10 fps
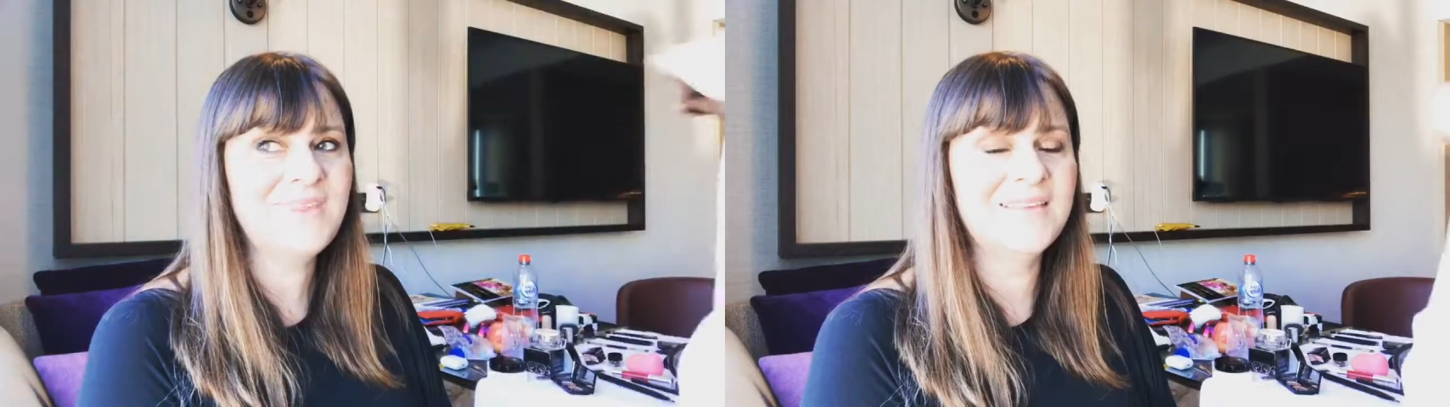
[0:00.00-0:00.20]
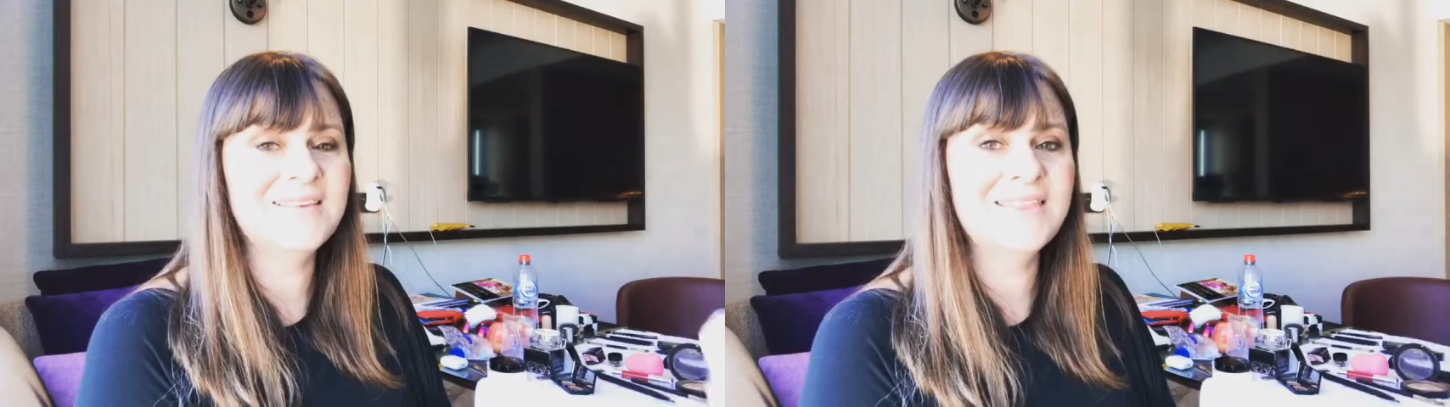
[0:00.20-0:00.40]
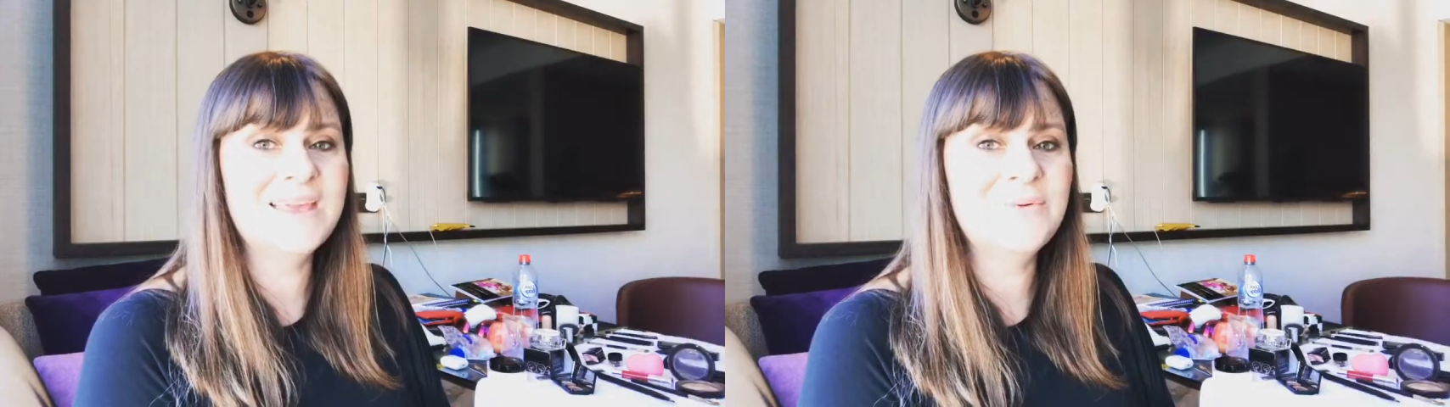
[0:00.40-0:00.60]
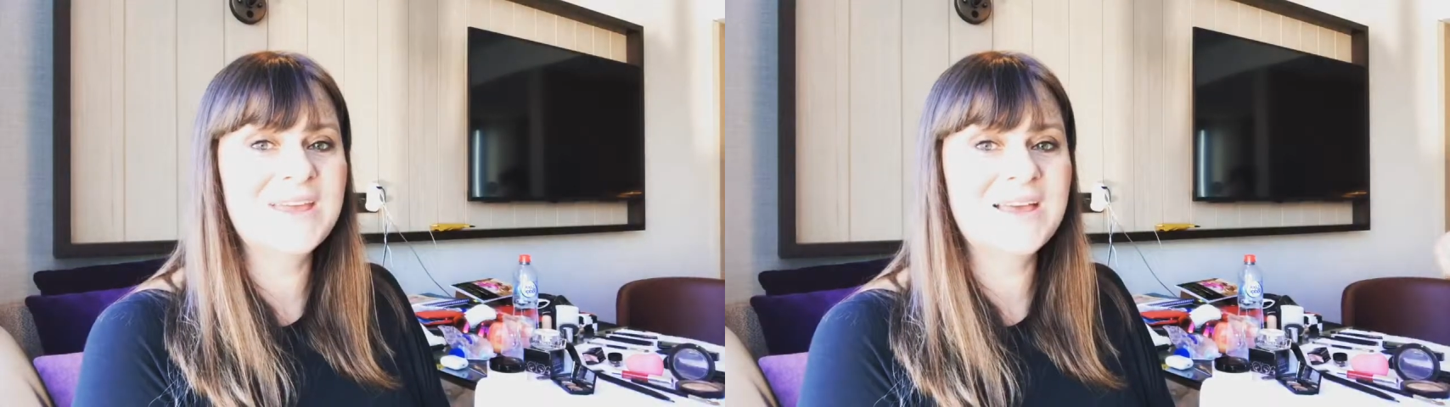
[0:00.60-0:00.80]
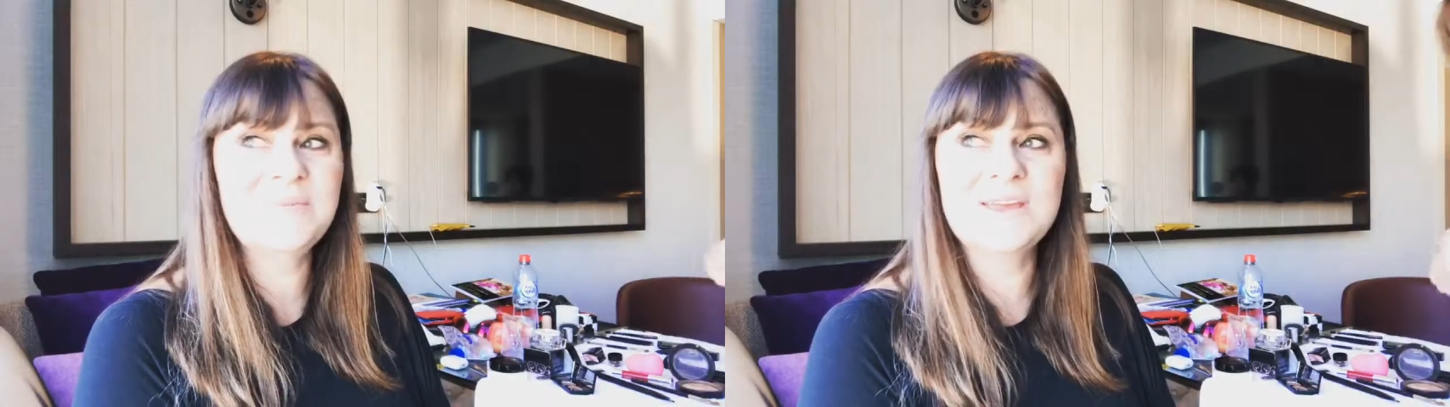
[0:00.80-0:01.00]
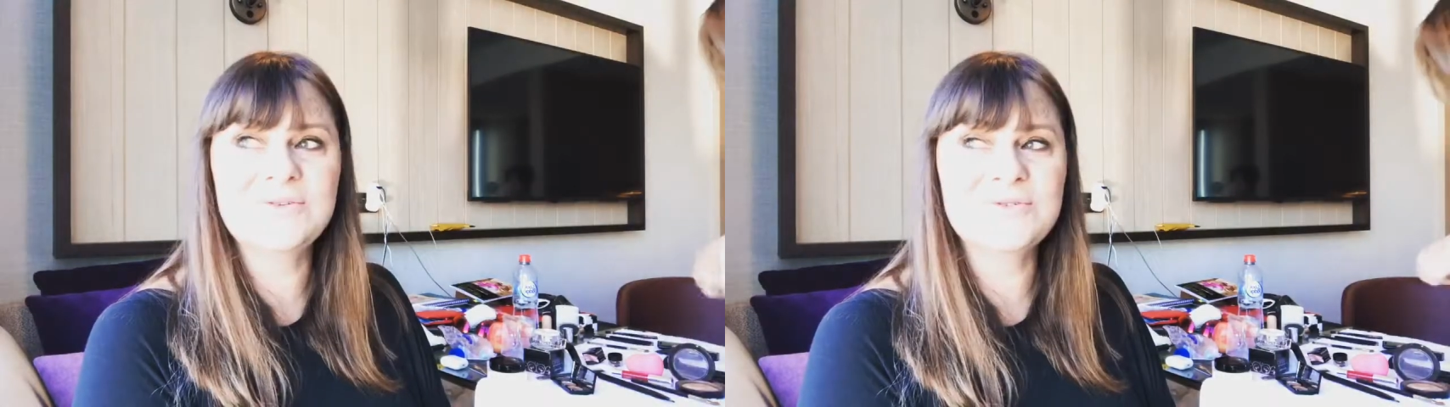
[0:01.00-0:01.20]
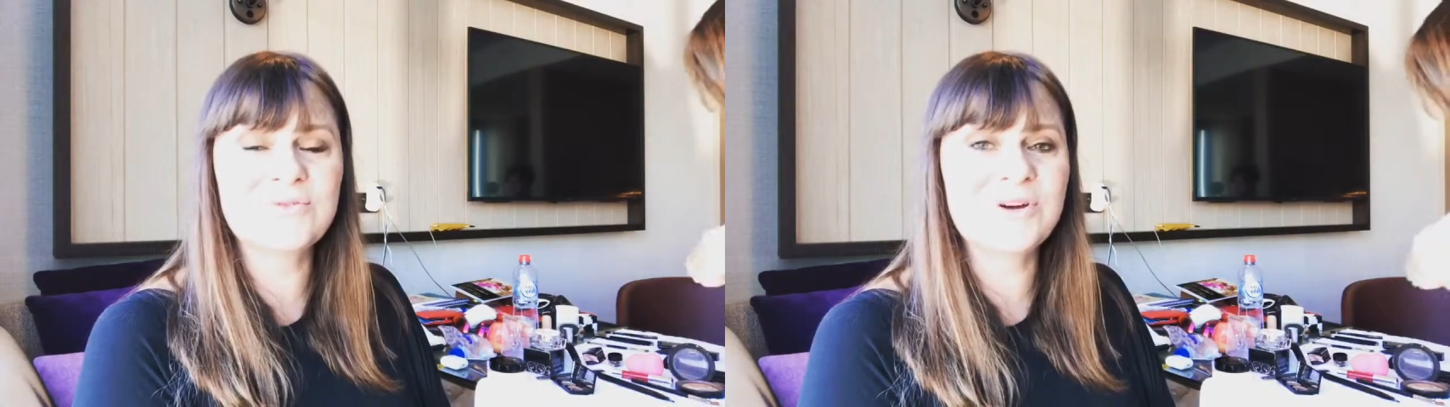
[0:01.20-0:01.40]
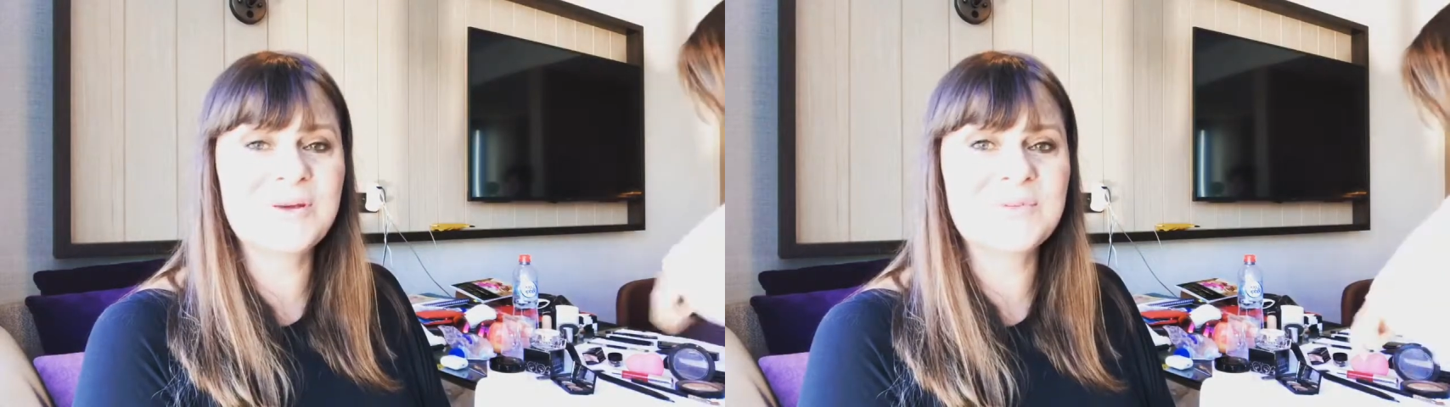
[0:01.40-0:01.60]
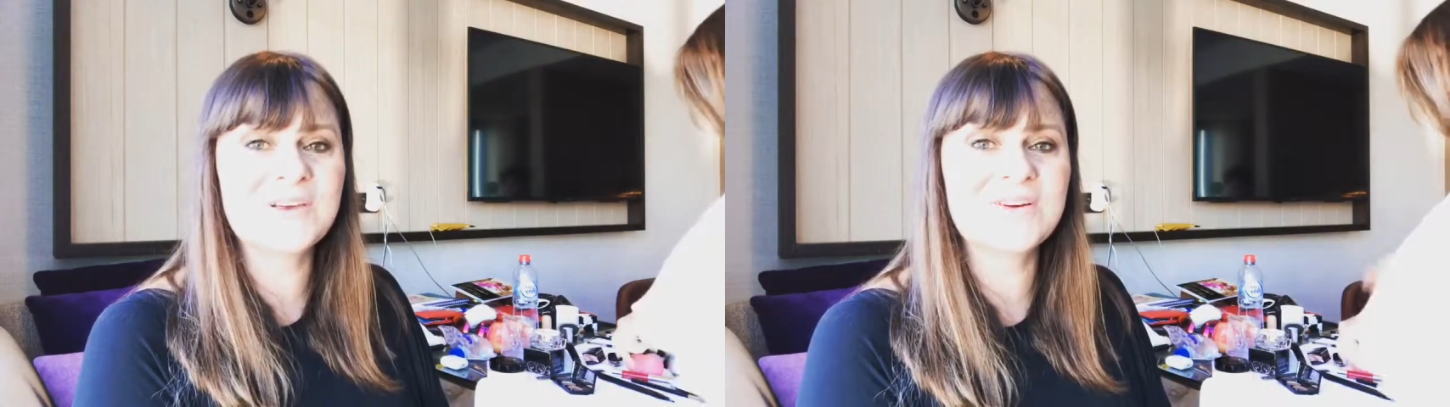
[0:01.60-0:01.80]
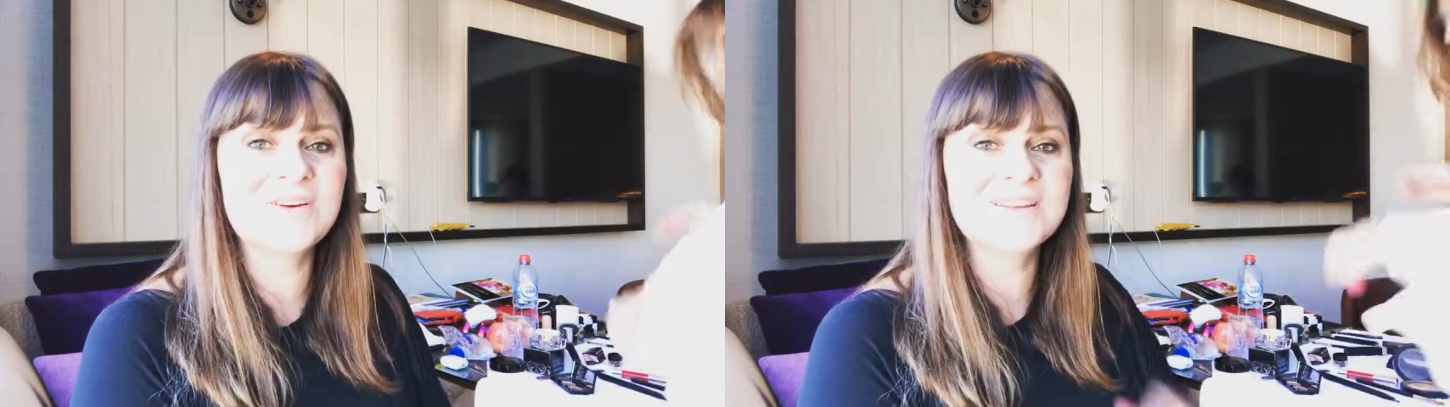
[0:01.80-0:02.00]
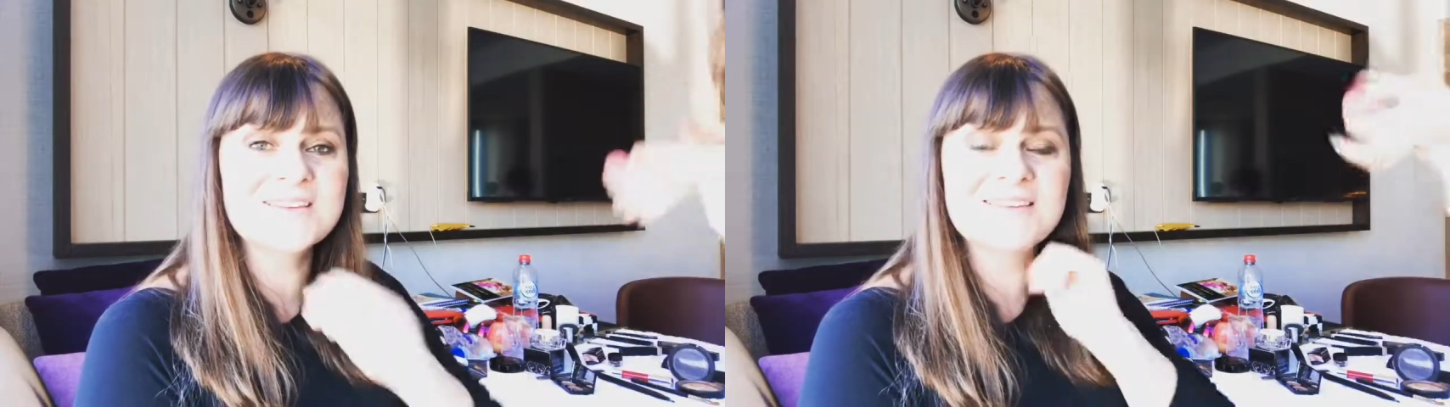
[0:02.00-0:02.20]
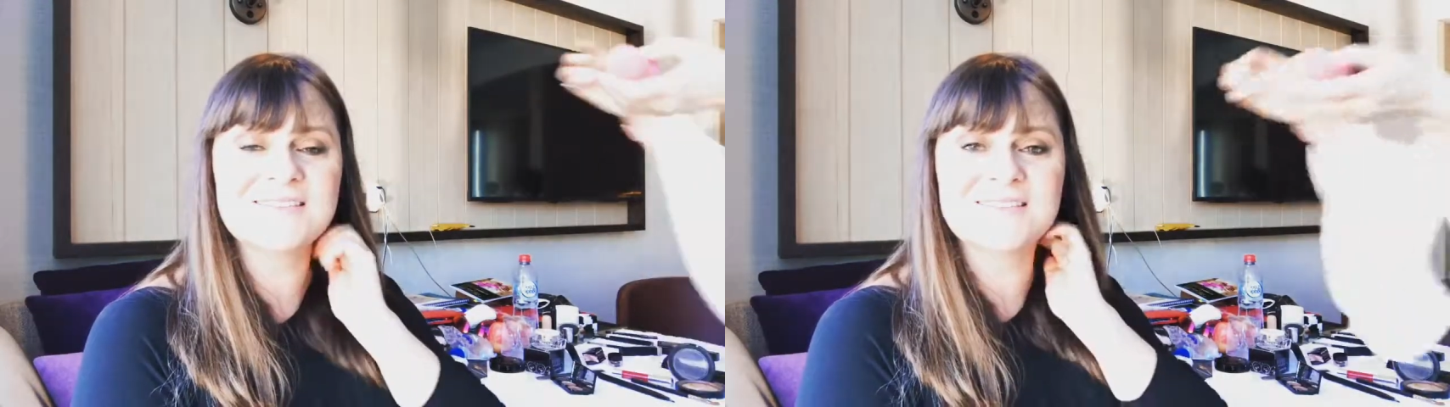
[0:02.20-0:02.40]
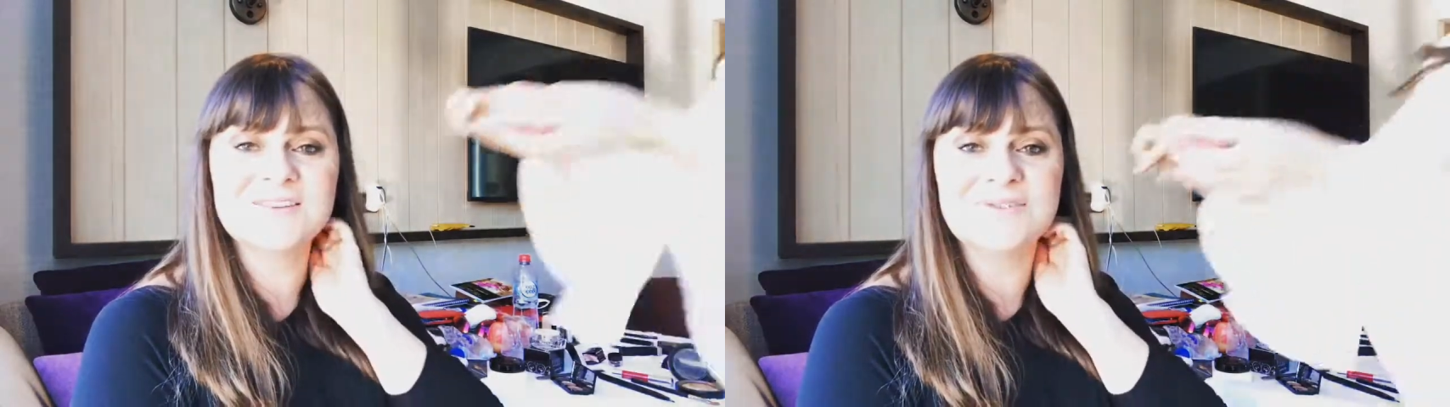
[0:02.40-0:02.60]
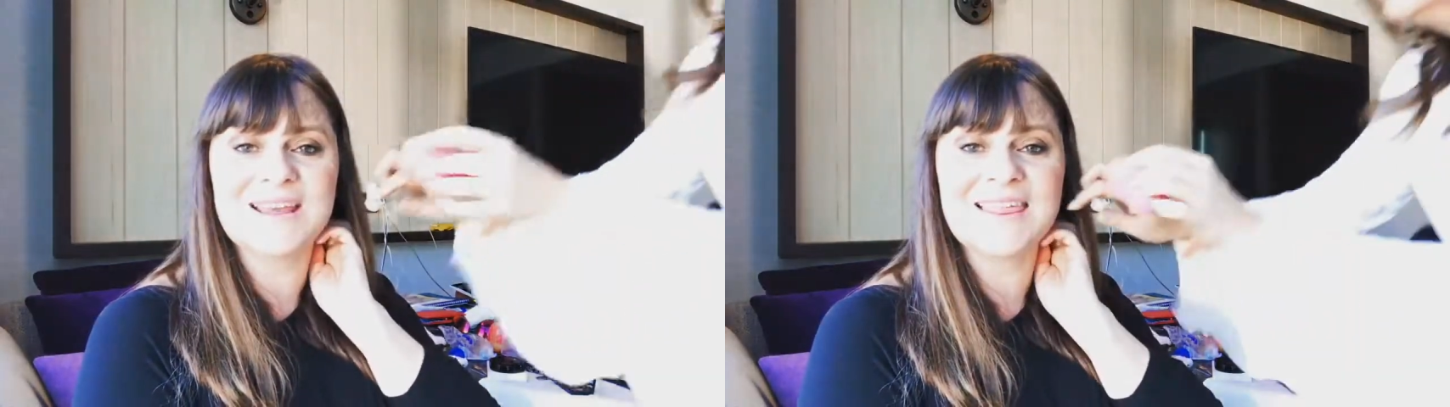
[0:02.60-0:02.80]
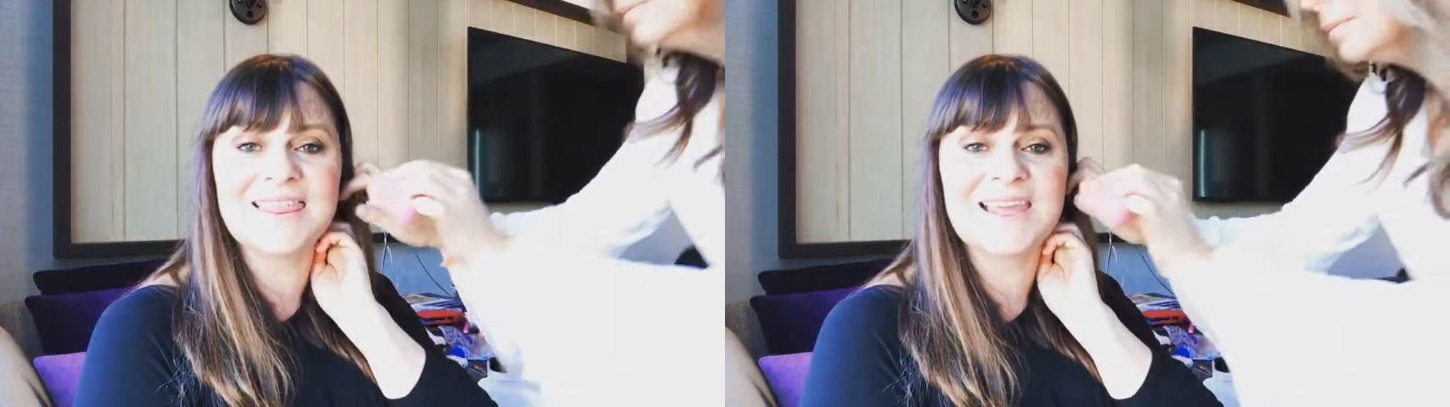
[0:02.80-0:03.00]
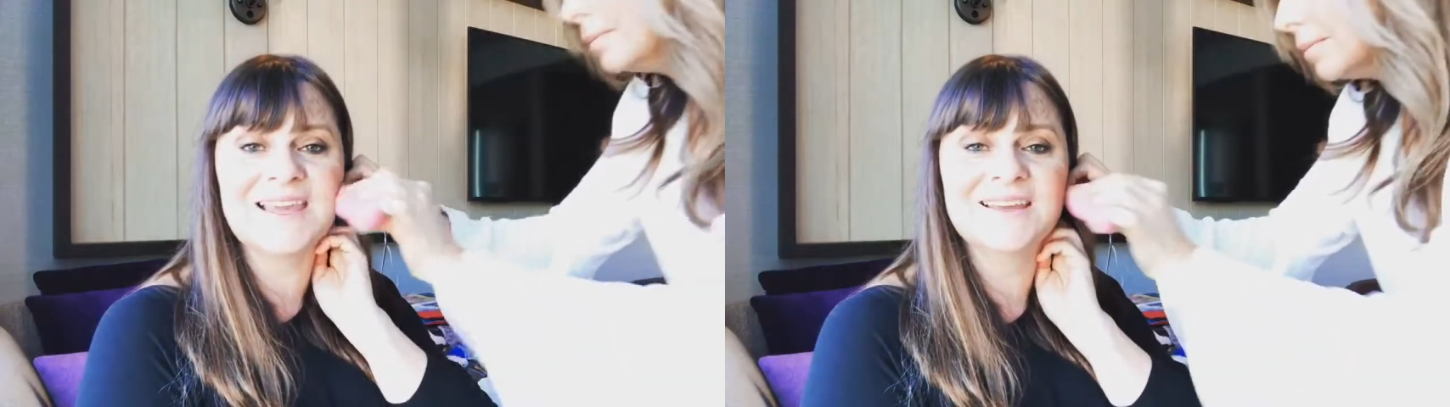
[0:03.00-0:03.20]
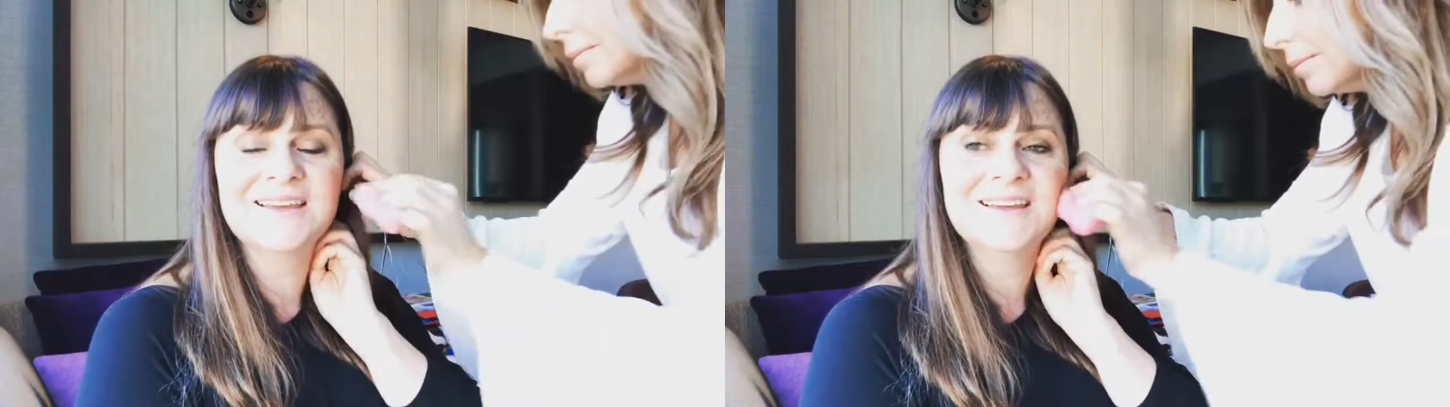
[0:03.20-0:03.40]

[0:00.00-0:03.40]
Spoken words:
and so there we are being all grown-up psychologists doing our thing,